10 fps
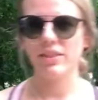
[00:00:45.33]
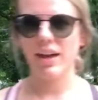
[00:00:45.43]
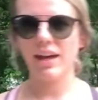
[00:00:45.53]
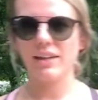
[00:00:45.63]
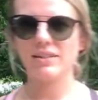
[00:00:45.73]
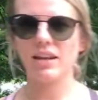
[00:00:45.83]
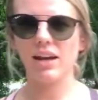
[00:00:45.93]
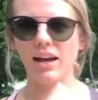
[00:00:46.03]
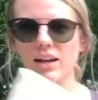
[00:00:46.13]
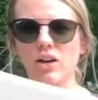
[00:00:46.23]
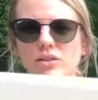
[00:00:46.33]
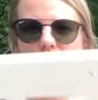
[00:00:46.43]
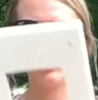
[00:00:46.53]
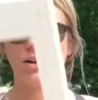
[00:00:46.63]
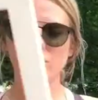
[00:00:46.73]
that, I
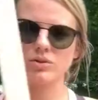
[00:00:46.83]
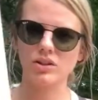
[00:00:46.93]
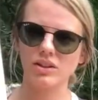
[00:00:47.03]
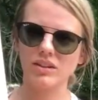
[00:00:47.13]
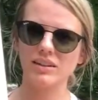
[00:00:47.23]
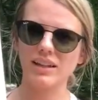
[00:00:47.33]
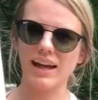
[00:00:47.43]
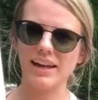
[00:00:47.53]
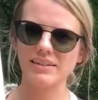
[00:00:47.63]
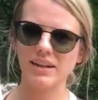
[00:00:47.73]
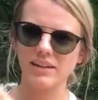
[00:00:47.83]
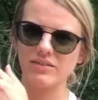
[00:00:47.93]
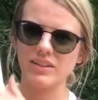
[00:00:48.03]
also took the glass out of